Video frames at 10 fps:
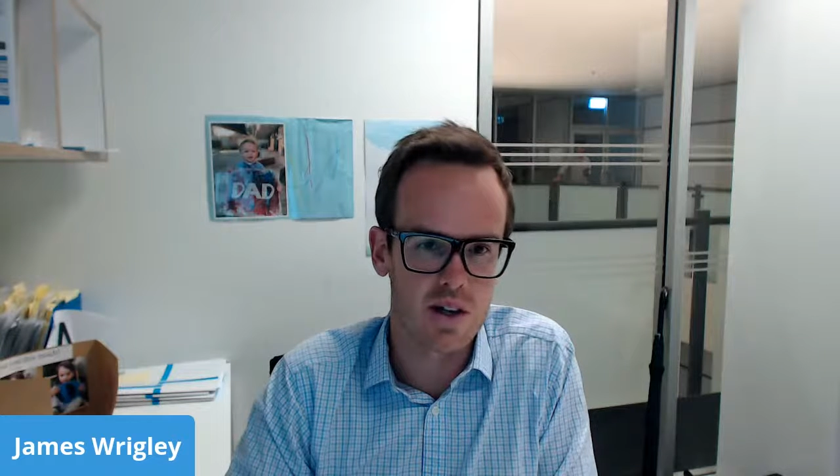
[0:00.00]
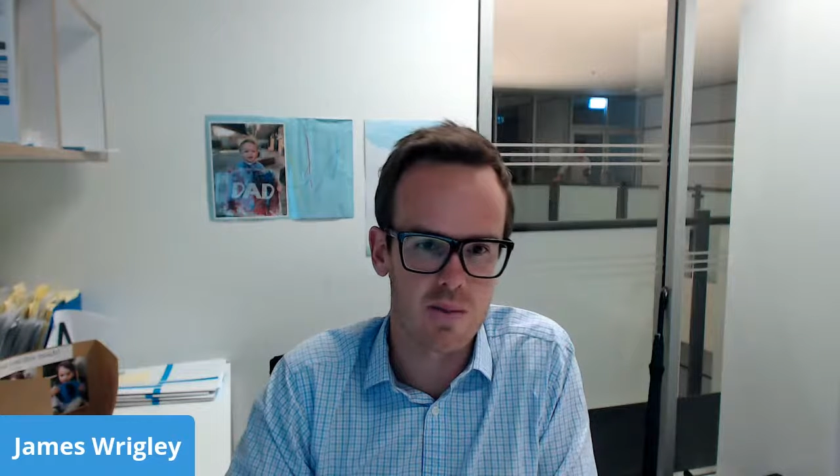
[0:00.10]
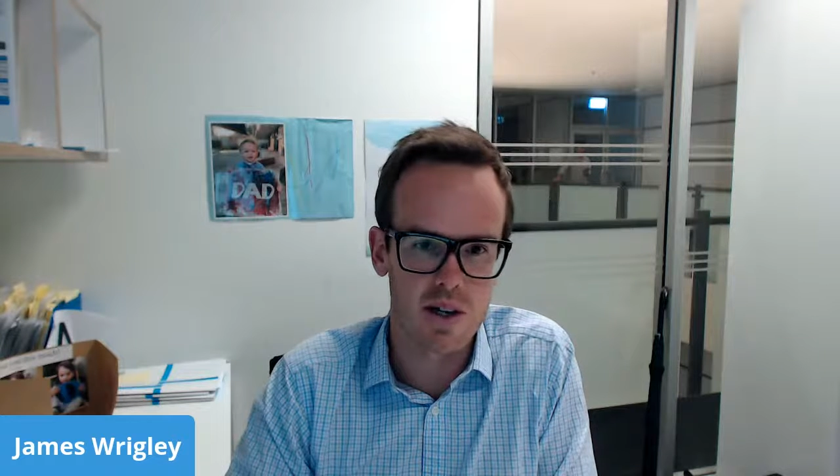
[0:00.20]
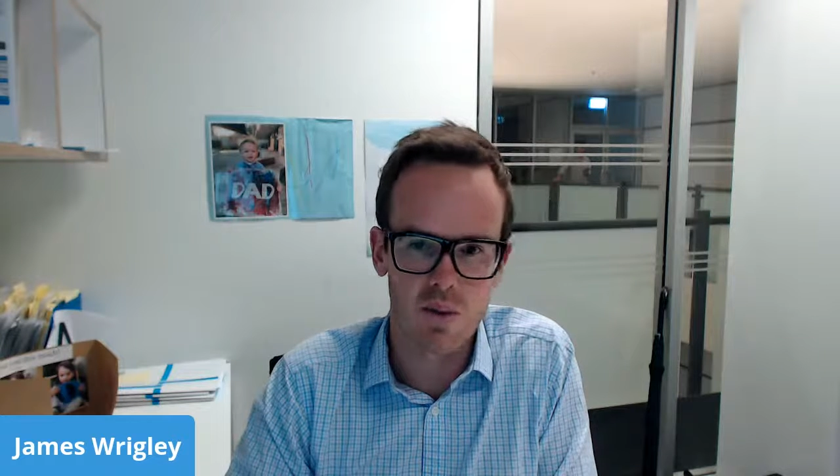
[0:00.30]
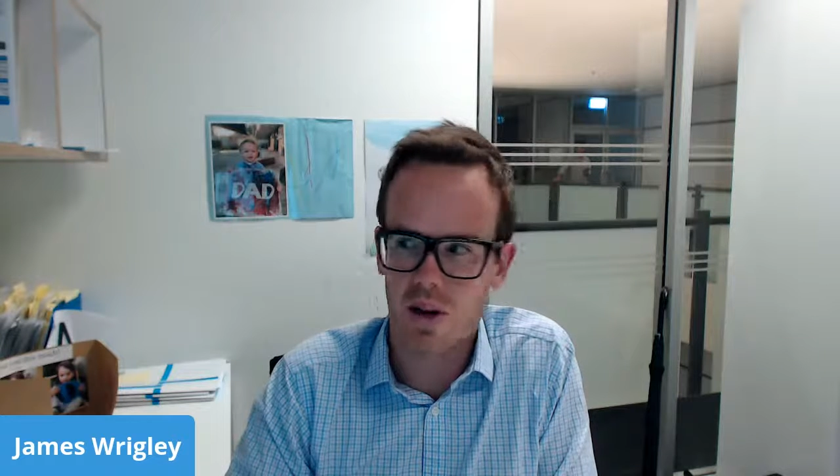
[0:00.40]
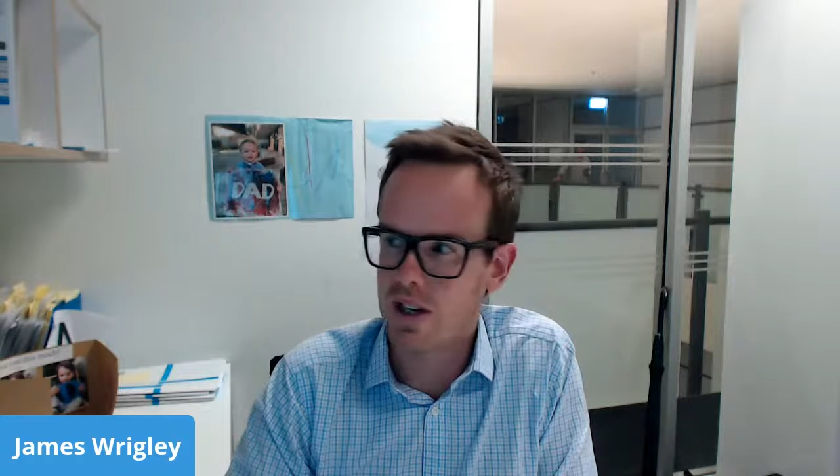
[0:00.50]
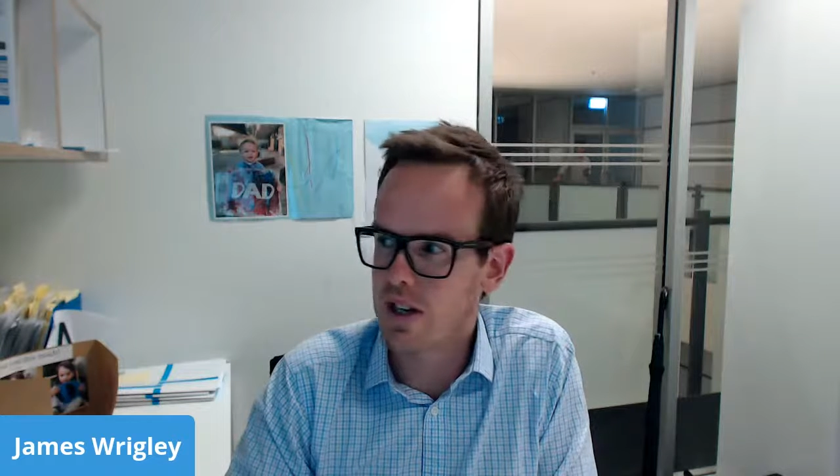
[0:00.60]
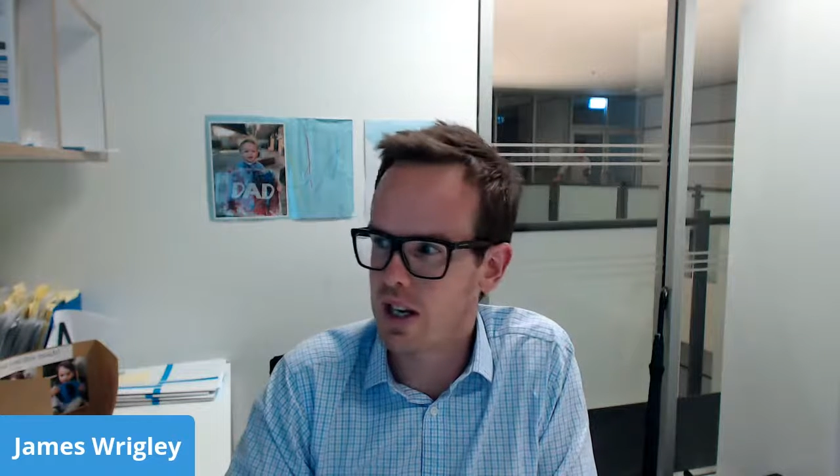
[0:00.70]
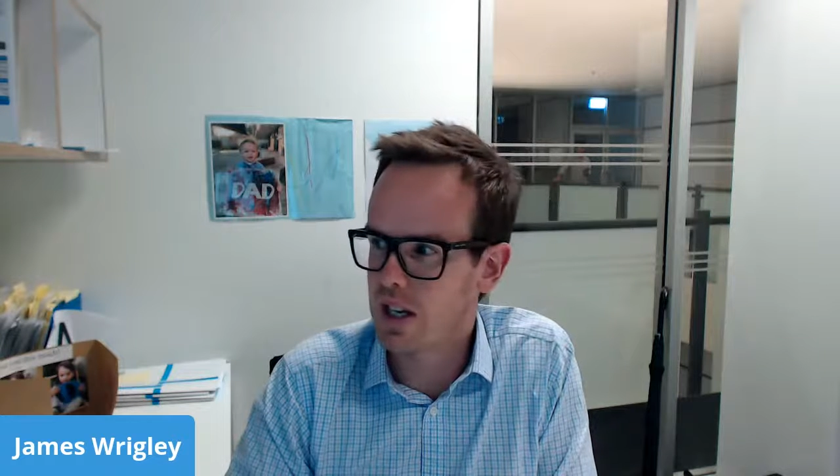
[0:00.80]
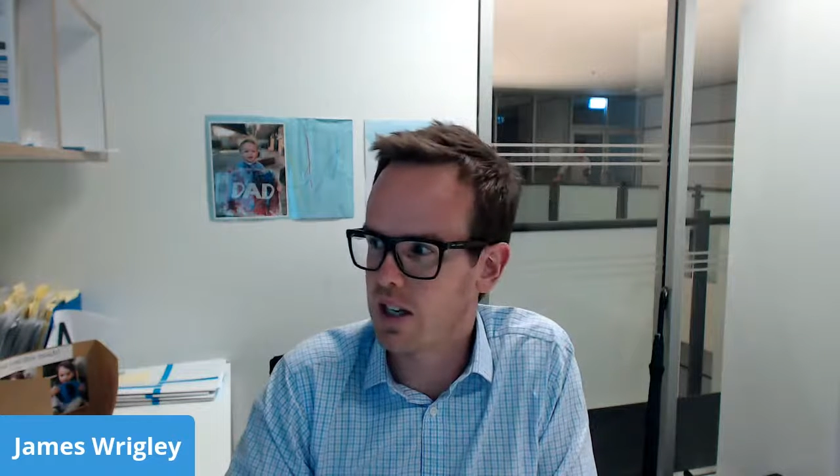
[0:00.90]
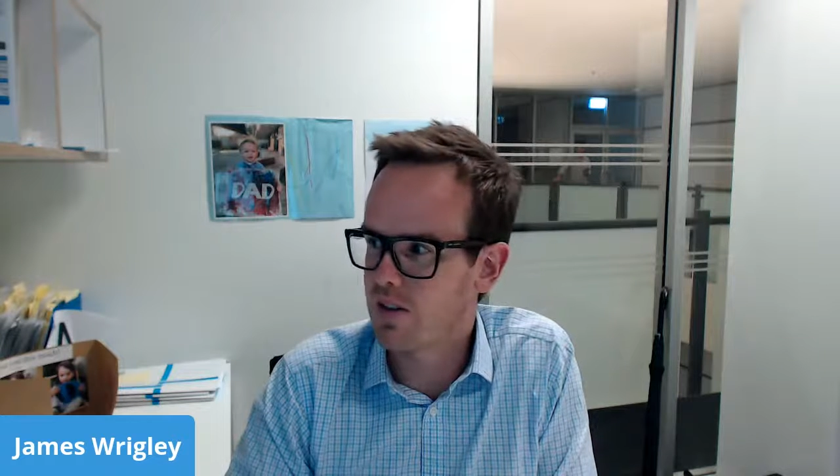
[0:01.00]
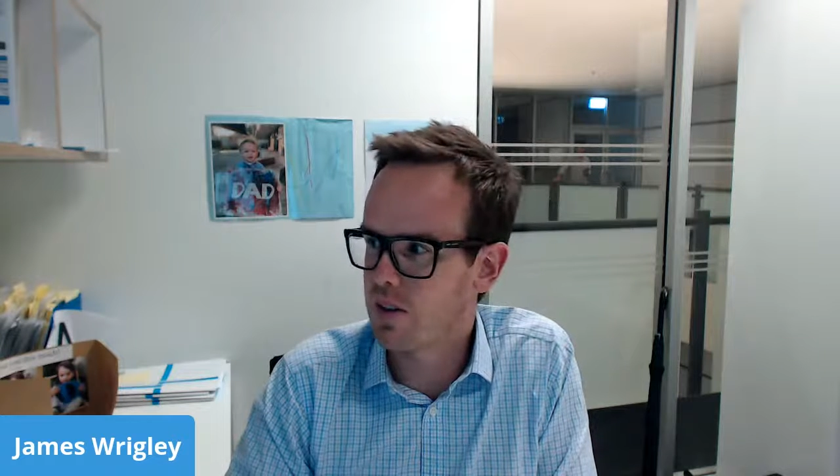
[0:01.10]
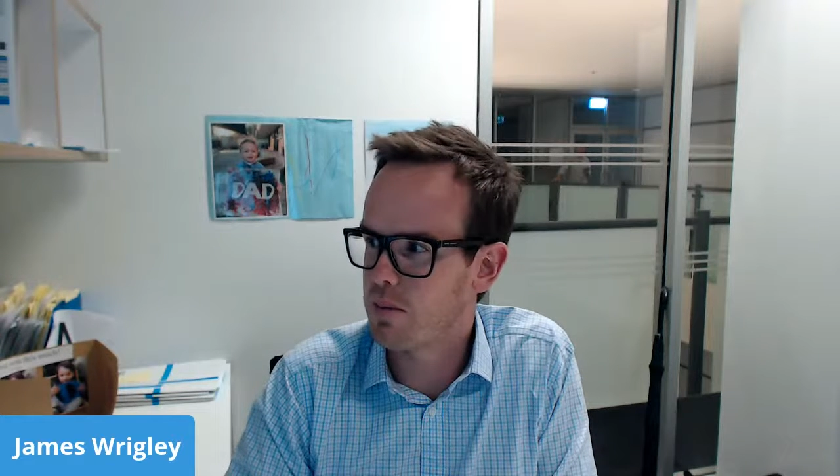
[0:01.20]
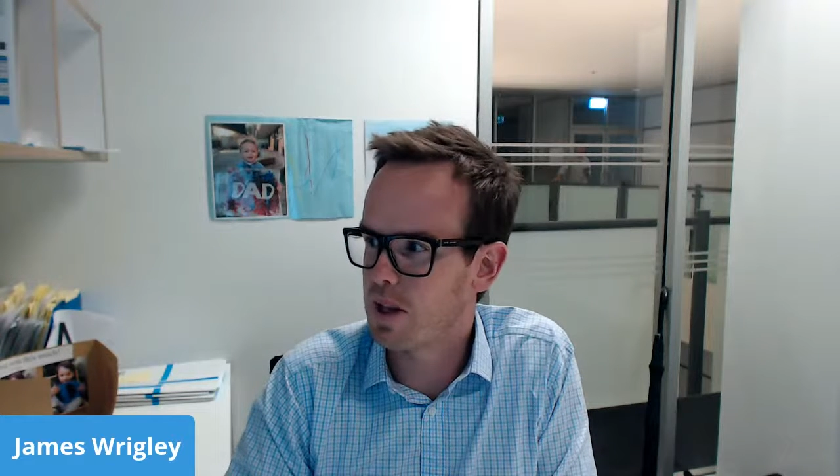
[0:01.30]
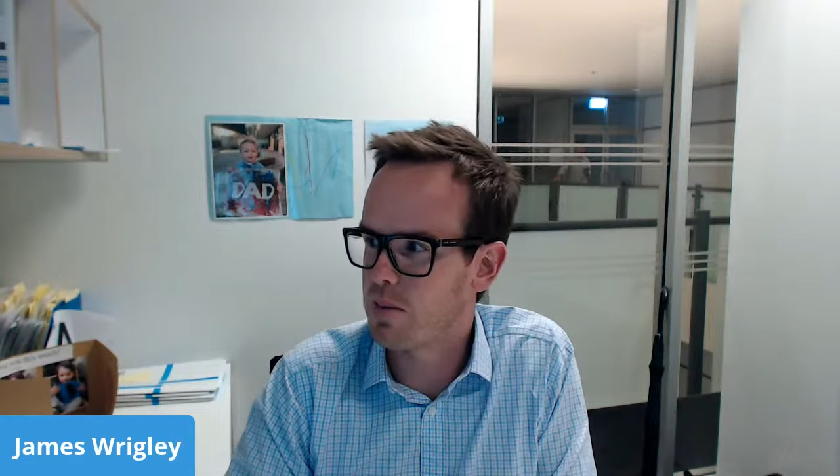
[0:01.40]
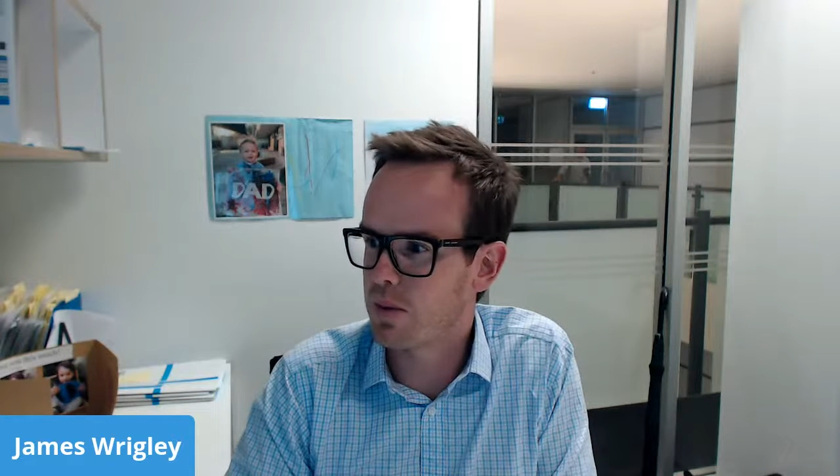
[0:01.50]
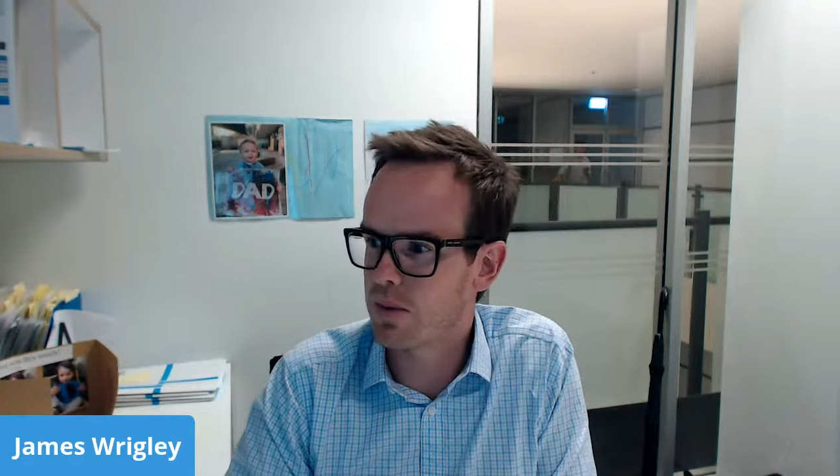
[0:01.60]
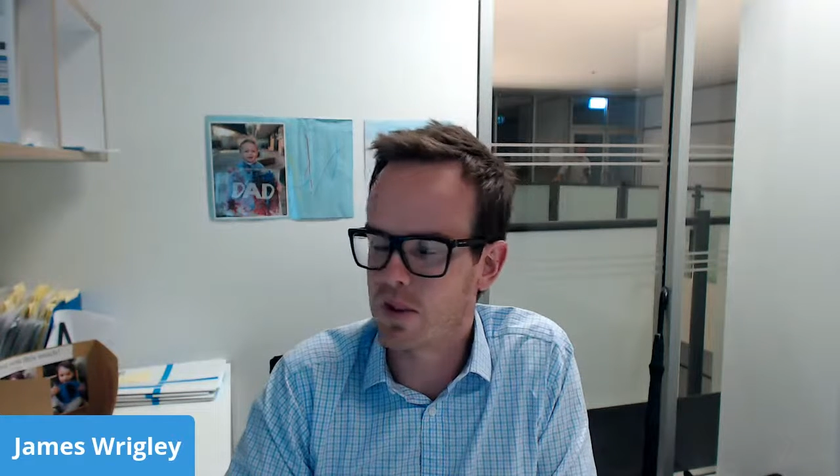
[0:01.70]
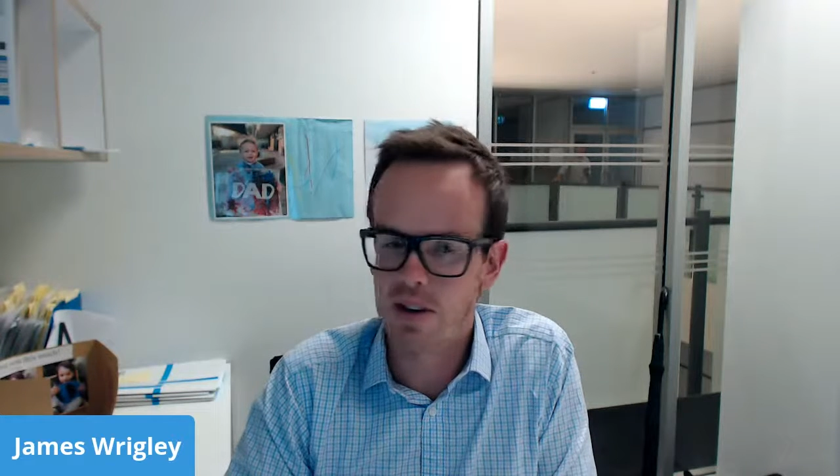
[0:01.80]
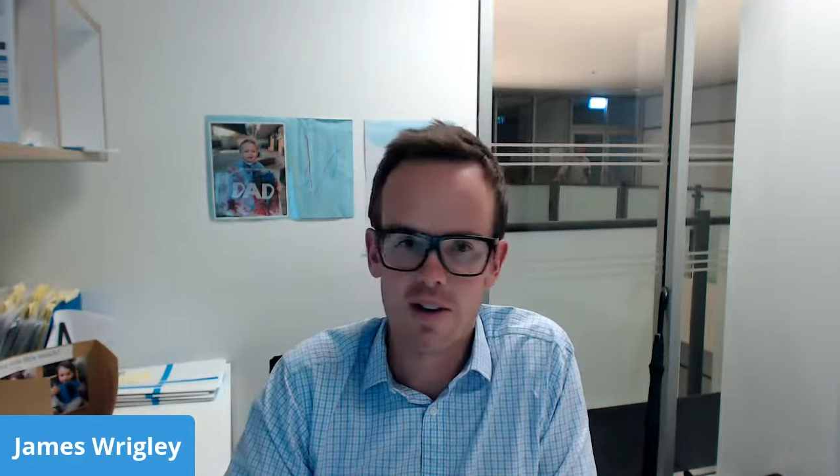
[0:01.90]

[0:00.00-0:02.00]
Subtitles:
to be quite negative and people